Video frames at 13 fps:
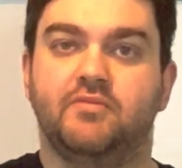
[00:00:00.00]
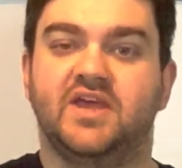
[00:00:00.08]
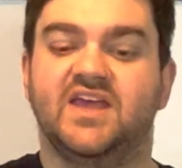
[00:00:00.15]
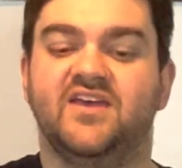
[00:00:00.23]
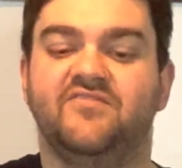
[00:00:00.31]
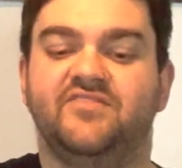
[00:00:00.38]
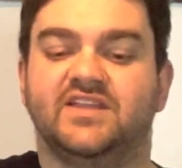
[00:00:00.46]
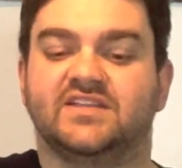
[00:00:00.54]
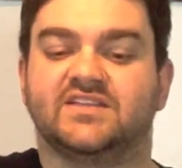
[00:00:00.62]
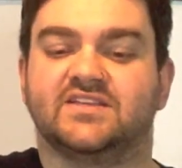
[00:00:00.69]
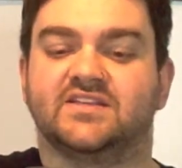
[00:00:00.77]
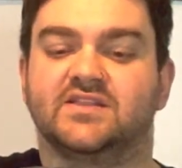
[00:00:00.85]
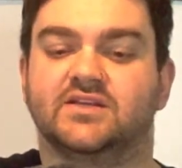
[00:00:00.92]
pivot
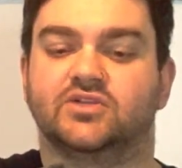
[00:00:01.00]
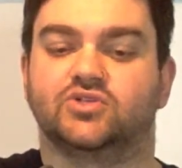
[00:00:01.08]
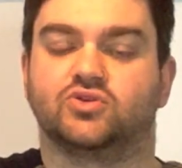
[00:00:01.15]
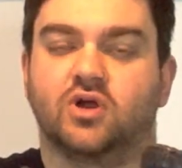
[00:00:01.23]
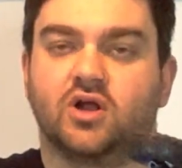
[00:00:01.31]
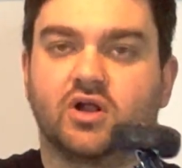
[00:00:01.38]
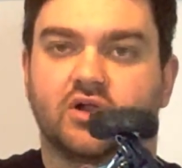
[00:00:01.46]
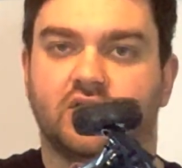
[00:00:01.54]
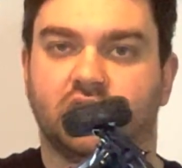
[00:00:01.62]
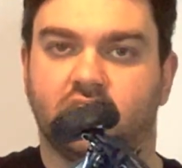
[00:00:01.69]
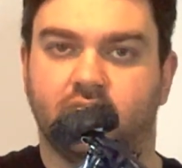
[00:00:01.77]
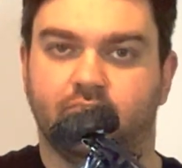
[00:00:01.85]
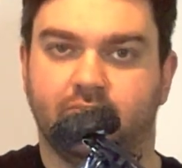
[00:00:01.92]
the truck
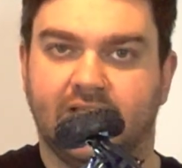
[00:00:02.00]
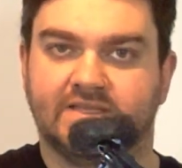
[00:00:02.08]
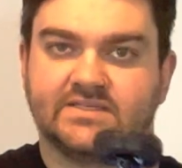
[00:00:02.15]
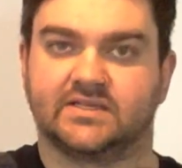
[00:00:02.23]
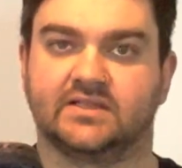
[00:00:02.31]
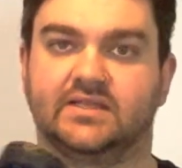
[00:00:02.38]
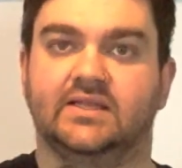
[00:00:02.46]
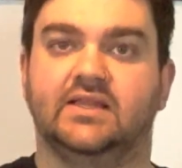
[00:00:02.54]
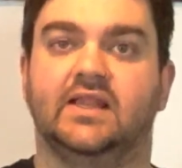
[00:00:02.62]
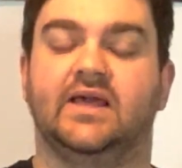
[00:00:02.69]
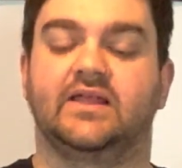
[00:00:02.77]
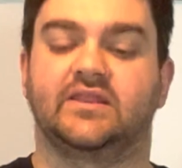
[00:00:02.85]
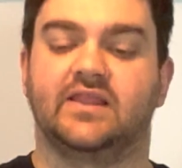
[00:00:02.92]
basically
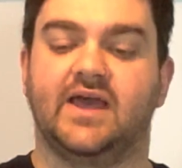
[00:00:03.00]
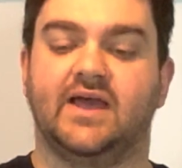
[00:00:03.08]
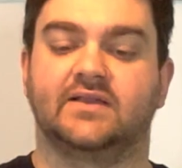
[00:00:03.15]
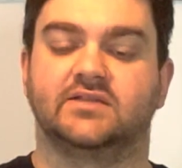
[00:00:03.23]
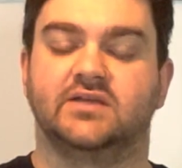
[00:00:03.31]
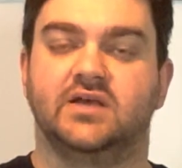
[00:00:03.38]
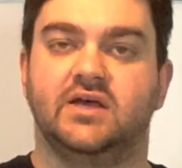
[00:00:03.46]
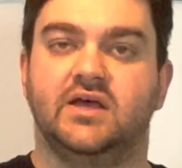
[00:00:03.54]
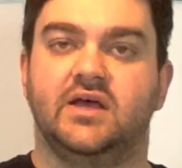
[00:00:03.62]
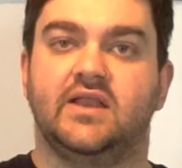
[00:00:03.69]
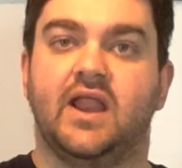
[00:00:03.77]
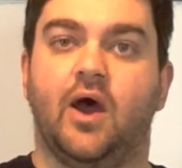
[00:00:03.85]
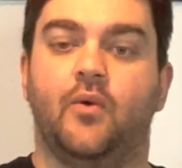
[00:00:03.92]
like that.
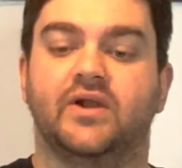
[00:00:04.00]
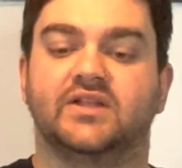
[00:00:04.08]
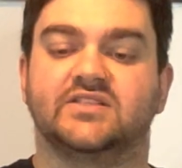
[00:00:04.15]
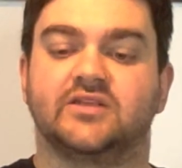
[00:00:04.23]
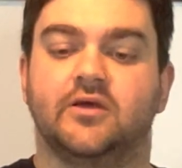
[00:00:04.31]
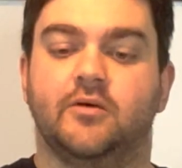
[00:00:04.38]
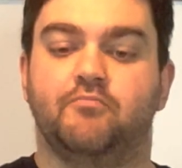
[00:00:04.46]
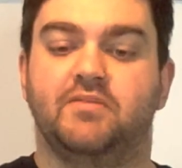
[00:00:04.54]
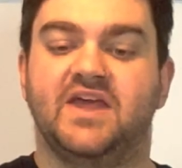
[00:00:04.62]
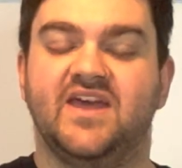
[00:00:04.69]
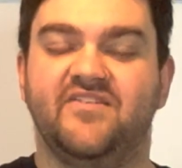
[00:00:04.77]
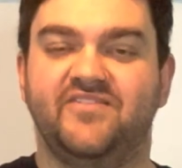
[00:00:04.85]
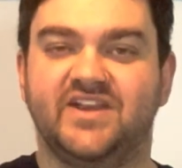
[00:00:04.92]
Now, when it's
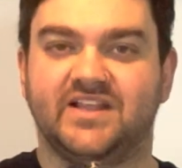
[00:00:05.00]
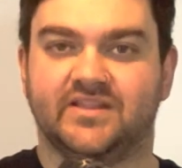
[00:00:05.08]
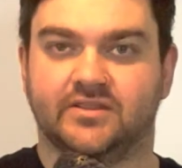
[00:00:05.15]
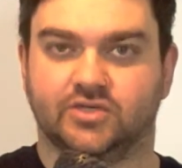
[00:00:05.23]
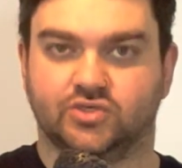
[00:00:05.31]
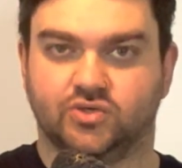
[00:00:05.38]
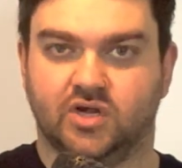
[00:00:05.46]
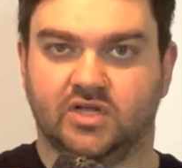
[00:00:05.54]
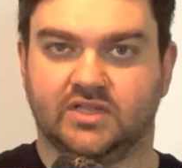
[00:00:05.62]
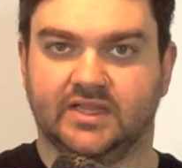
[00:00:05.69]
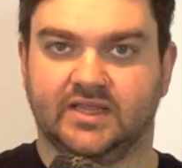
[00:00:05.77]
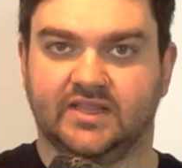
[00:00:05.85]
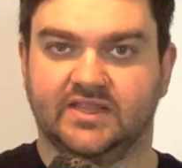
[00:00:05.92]
pivoting the truck
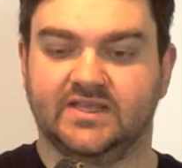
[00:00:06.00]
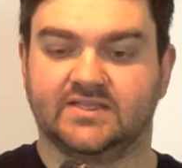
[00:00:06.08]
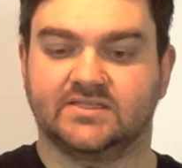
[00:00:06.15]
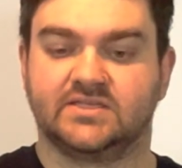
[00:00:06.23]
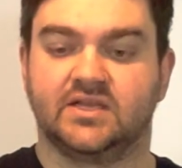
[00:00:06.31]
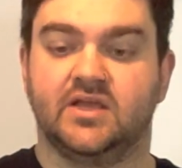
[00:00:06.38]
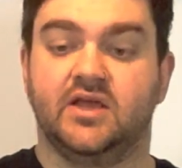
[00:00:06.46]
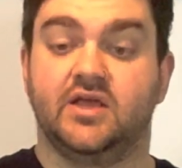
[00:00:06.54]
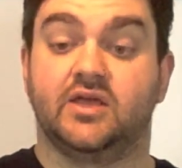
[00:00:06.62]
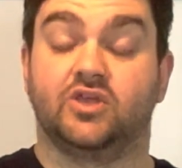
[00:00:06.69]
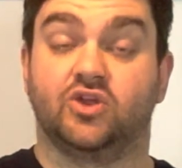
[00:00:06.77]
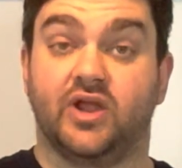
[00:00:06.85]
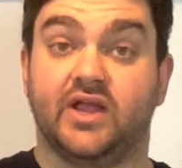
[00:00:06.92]
like this,
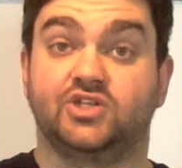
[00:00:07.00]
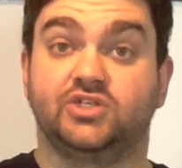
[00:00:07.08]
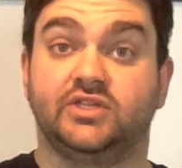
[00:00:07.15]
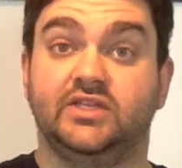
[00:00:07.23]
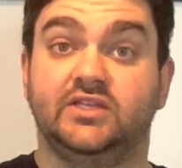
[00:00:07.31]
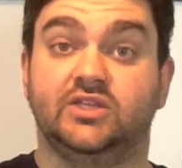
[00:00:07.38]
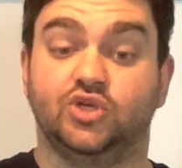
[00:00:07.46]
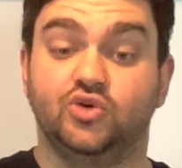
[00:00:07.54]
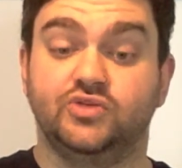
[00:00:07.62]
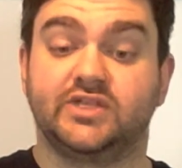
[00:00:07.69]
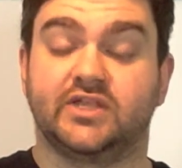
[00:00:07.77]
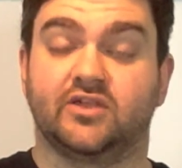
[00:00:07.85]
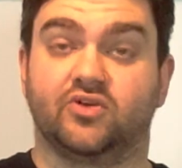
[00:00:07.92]
you're actually
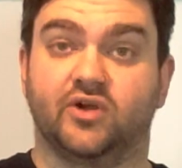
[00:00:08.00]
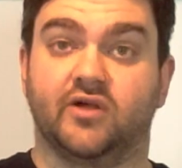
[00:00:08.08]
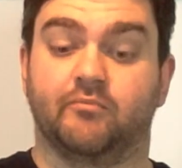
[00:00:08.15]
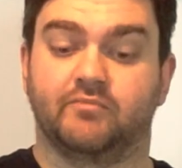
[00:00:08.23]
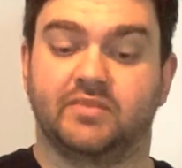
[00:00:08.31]
losing grip